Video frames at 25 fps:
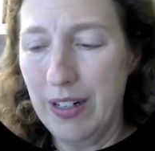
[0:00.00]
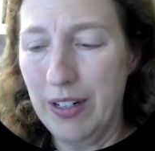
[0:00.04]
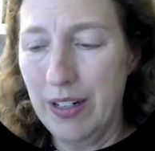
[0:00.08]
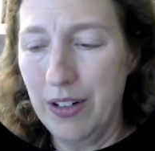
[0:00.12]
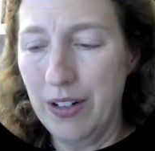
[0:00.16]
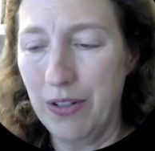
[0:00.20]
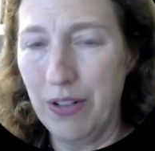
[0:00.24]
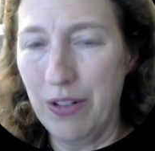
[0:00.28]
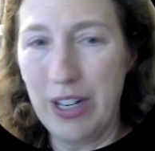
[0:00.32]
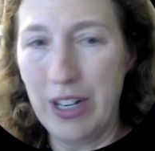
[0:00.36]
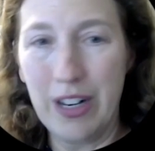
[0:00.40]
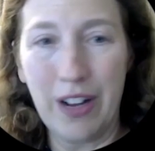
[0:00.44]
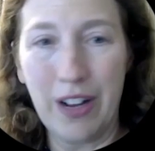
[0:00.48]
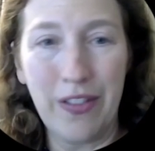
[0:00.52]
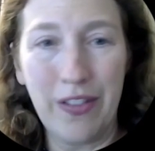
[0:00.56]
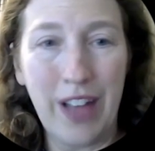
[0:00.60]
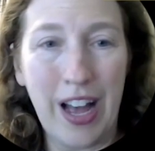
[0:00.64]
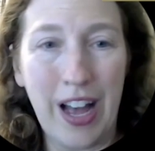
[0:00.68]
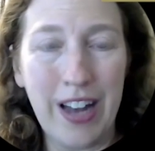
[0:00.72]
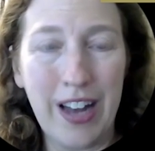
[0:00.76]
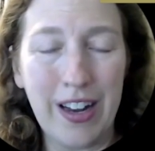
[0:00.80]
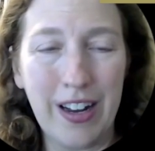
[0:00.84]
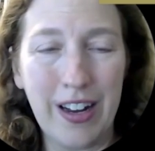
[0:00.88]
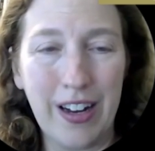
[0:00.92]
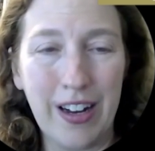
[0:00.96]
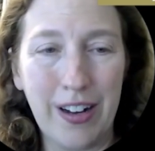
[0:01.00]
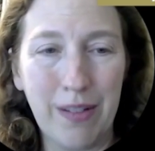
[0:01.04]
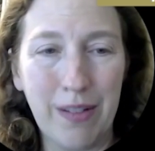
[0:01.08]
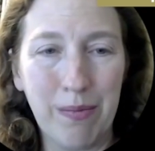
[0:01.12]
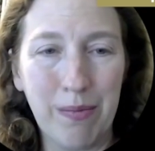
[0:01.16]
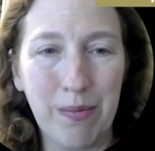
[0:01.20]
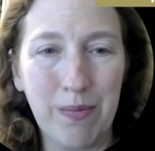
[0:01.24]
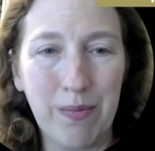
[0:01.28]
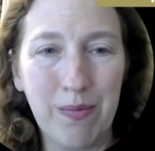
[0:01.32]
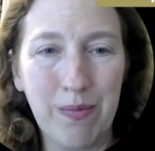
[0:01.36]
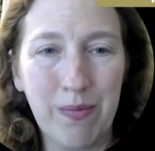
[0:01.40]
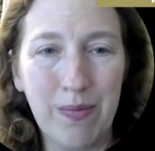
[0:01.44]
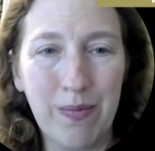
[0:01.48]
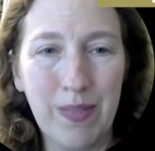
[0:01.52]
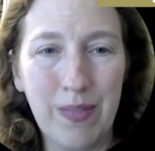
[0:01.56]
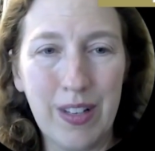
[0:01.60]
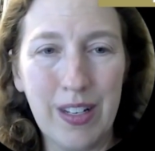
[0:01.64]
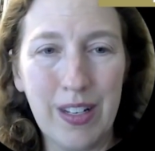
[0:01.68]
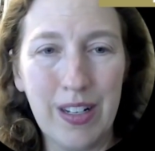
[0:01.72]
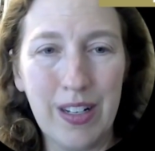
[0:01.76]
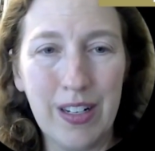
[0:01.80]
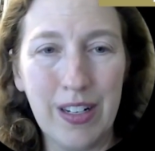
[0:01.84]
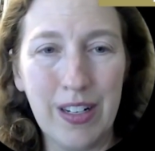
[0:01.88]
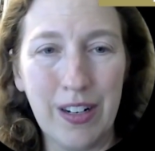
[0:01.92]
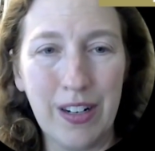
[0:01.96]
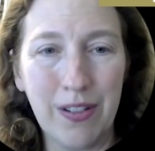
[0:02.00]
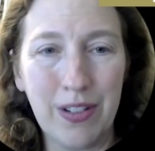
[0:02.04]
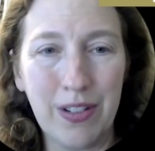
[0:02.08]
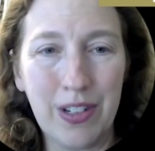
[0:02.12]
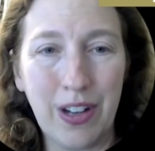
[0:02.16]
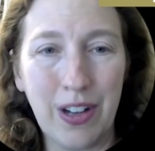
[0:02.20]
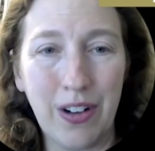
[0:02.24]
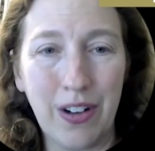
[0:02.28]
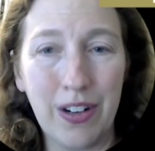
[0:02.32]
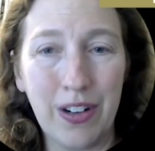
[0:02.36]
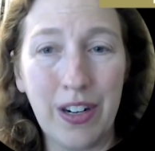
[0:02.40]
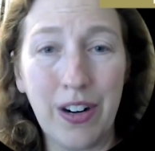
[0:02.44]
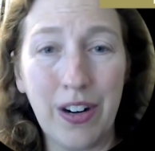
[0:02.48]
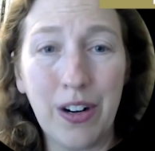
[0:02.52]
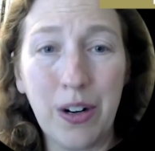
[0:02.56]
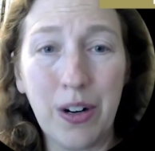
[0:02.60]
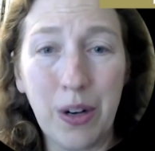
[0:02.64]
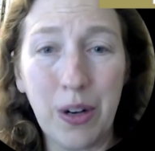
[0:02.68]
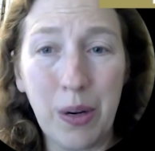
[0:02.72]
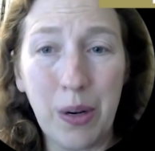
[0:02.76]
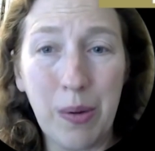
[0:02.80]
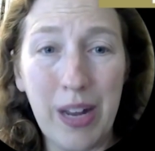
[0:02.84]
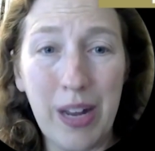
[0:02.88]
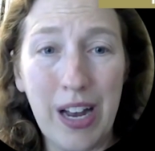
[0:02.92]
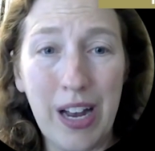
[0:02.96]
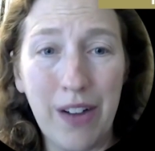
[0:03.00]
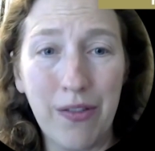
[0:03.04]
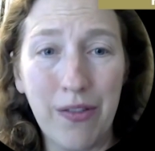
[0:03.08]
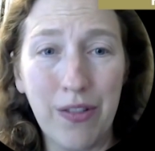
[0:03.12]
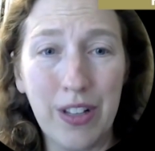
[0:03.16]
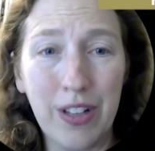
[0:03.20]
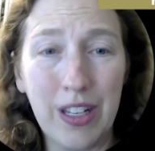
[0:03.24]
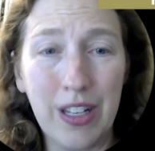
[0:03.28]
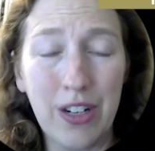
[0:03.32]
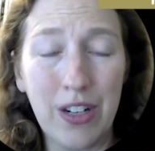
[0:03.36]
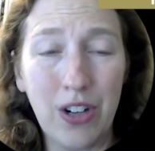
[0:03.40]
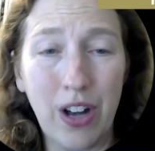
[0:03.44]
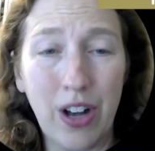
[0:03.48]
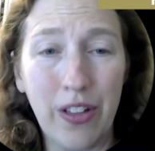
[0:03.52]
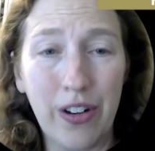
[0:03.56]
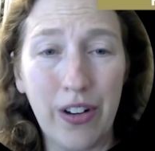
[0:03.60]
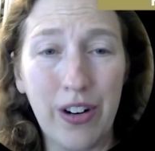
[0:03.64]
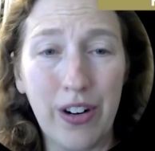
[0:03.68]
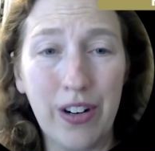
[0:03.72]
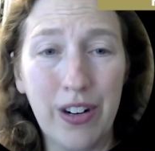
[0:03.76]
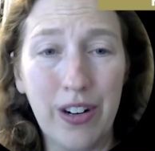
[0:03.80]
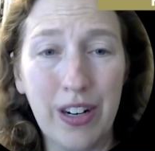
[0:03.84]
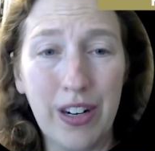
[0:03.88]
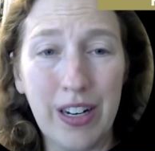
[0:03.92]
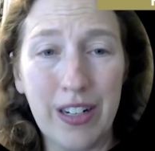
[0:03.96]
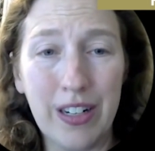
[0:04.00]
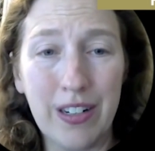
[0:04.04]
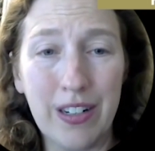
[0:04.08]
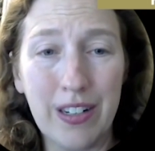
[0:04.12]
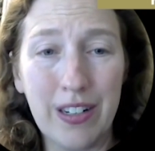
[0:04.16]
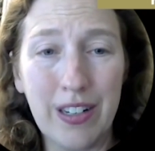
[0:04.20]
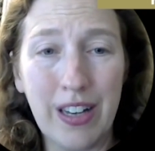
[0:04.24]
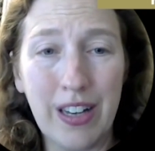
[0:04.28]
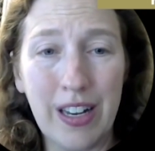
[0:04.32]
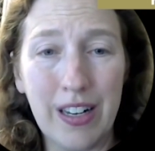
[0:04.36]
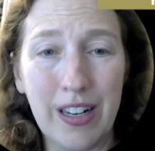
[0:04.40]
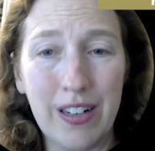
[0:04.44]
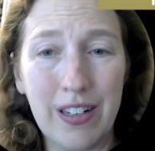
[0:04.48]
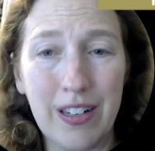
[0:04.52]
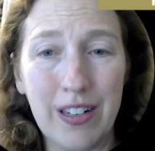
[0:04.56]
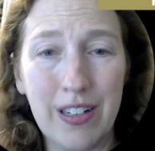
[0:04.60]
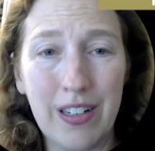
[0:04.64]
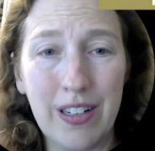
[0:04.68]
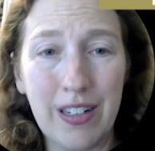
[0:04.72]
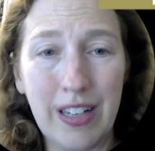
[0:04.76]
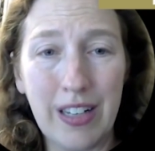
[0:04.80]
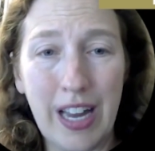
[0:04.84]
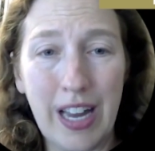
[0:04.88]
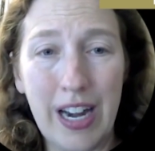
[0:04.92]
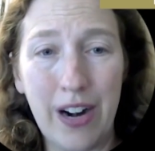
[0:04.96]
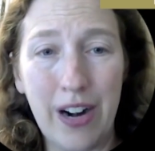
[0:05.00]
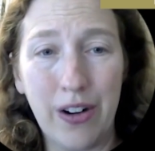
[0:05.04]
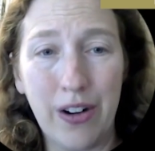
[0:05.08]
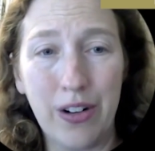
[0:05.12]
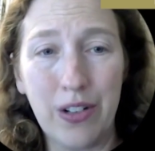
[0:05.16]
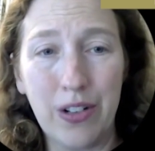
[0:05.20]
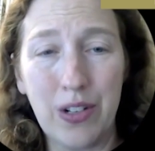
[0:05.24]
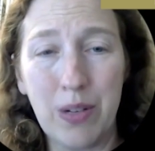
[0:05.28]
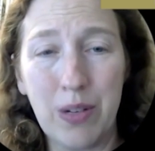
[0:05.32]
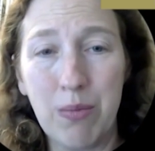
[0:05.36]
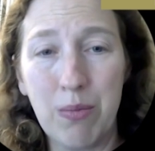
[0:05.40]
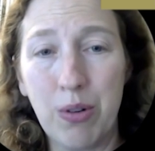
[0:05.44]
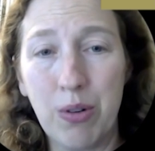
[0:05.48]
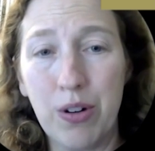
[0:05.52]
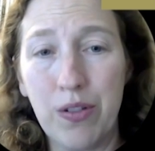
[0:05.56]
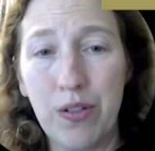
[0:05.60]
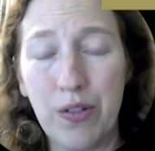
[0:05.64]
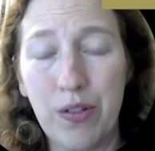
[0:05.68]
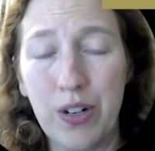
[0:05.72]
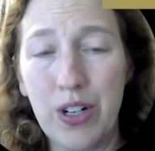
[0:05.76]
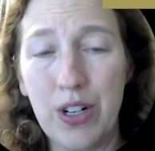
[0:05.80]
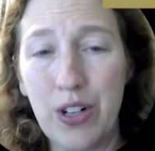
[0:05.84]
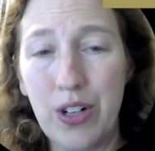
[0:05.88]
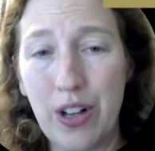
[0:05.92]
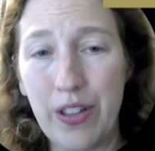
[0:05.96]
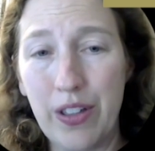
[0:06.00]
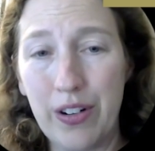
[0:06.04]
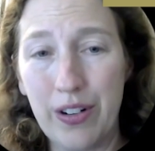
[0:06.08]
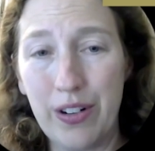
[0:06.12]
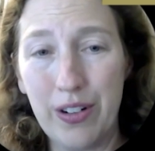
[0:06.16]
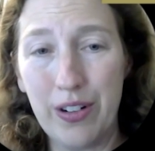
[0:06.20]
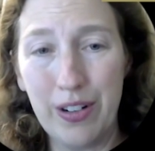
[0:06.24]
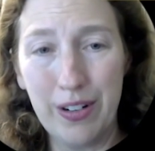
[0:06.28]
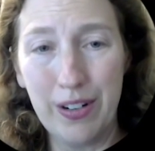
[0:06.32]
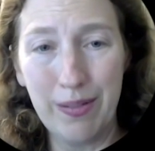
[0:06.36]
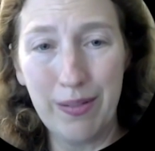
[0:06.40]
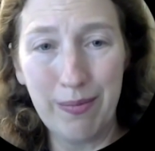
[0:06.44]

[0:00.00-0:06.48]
lean on that, you know, solidarity we have with each other, and care and support for each other.